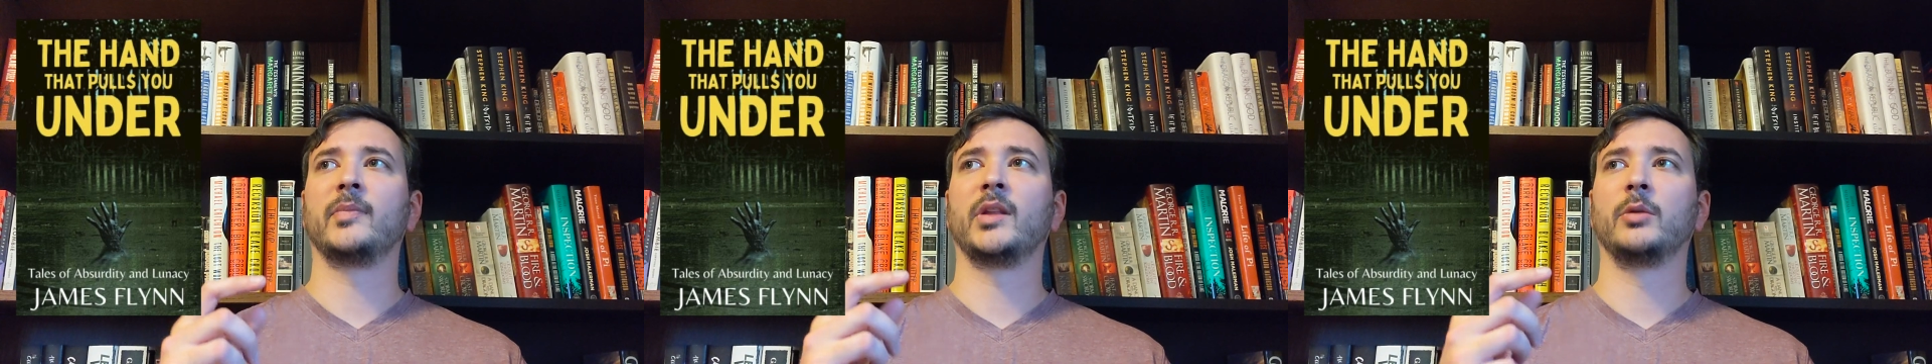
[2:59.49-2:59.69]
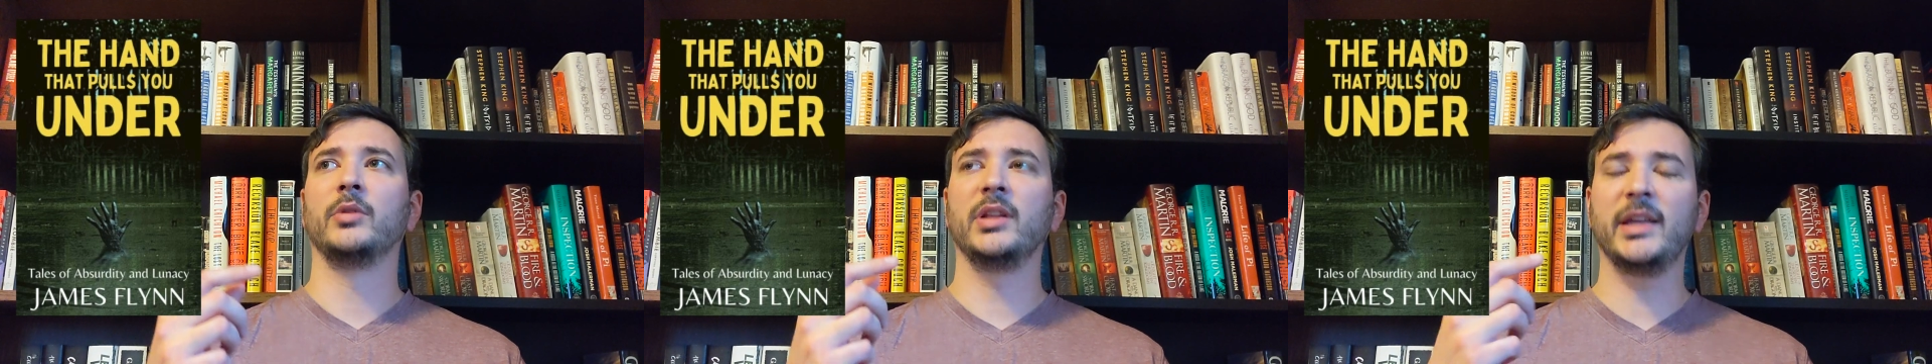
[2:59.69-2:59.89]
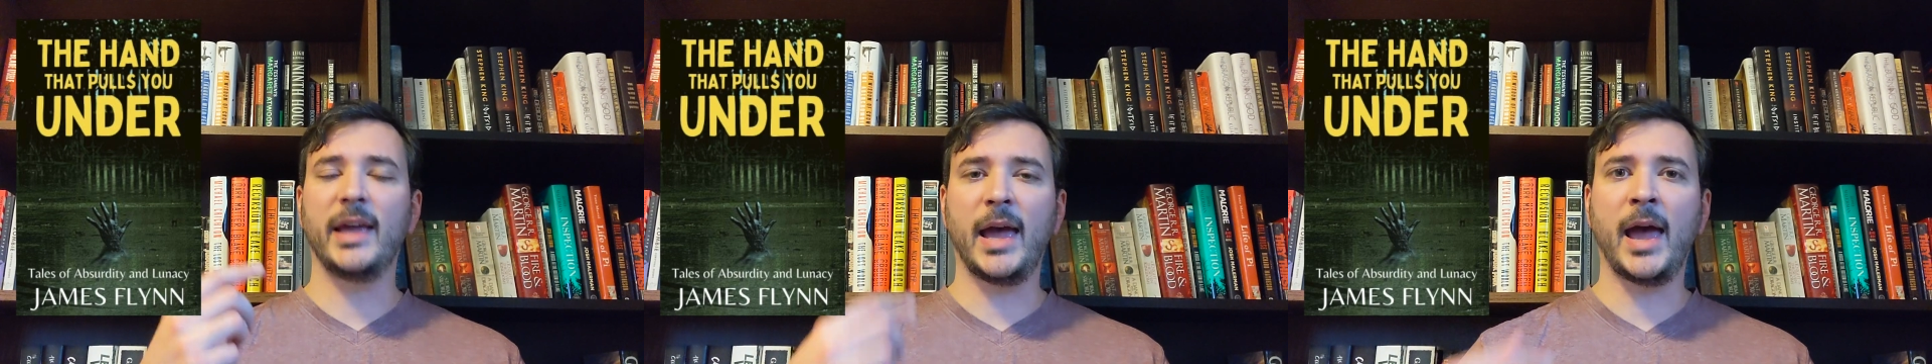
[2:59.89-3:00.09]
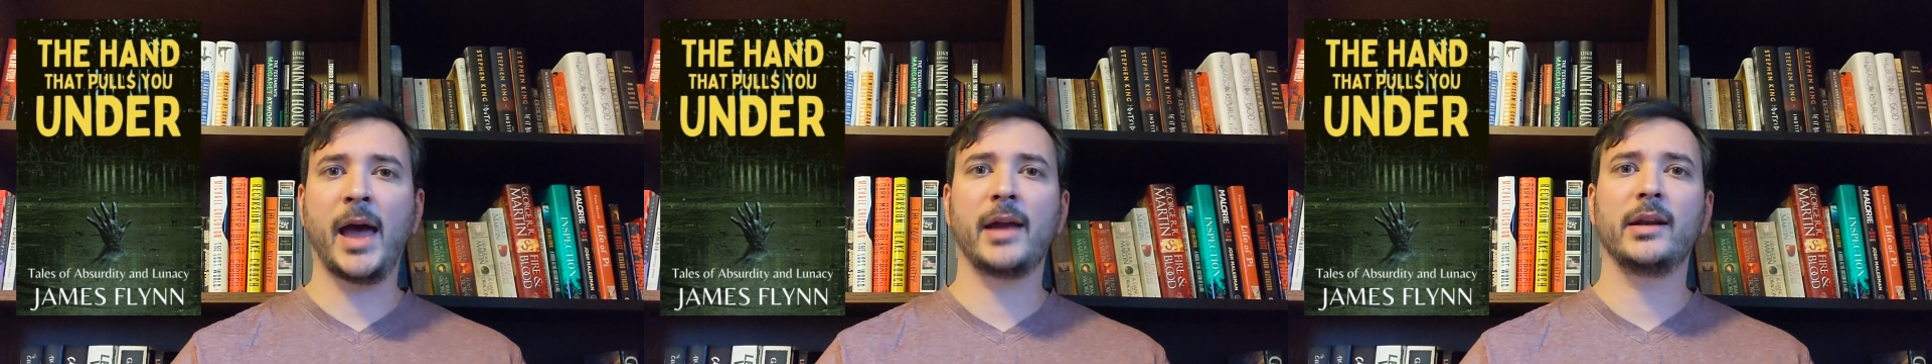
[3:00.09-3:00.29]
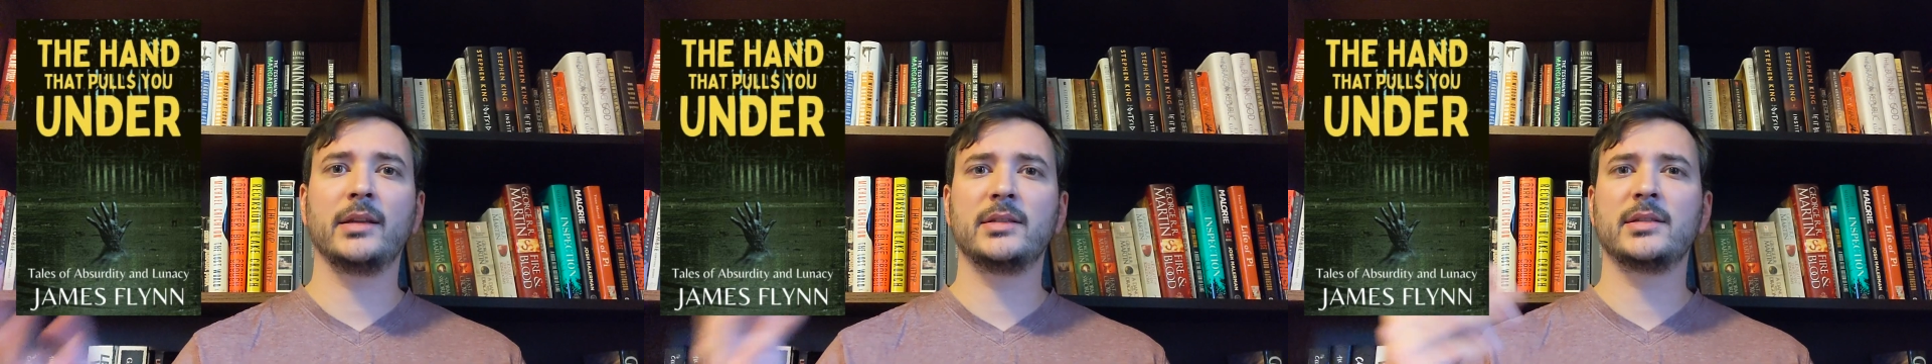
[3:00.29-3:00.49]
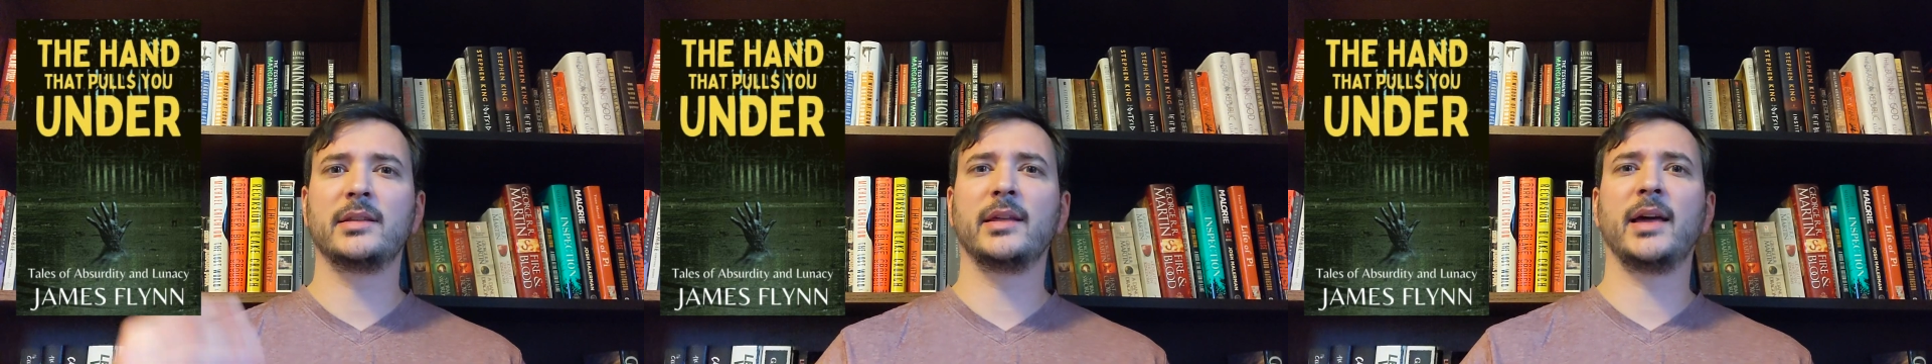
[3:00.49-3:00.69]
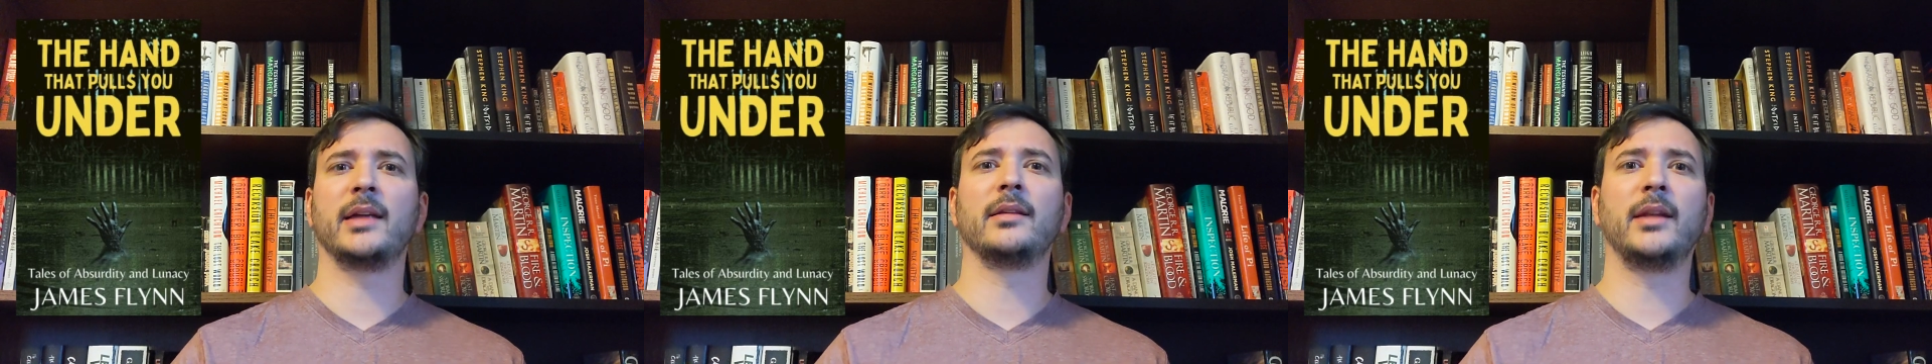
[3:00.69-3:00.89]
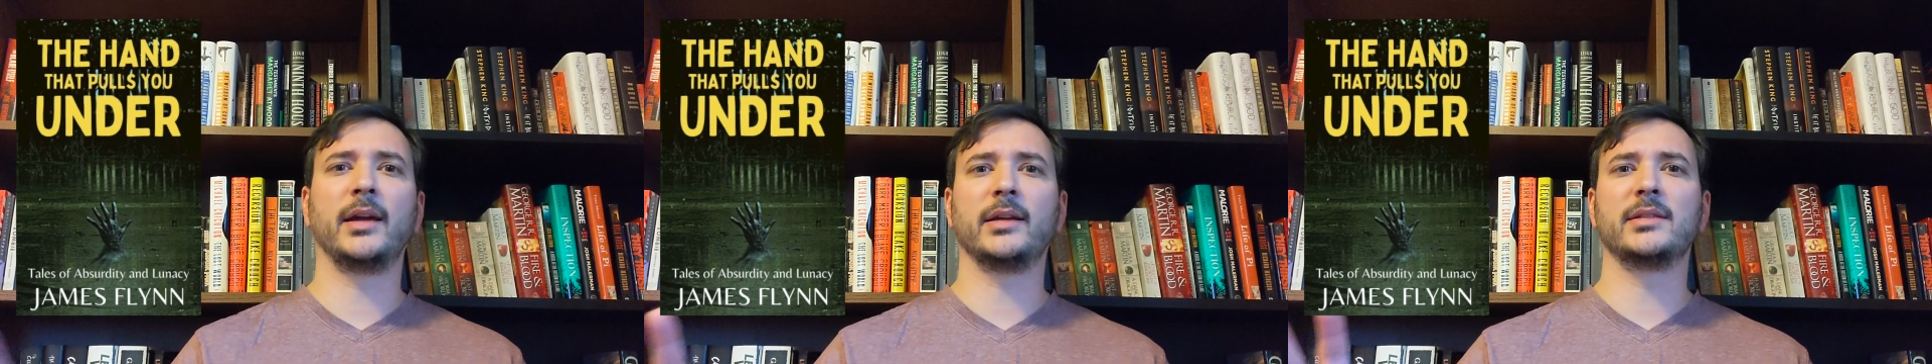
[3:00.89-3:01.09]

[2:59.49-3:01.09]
really added to that like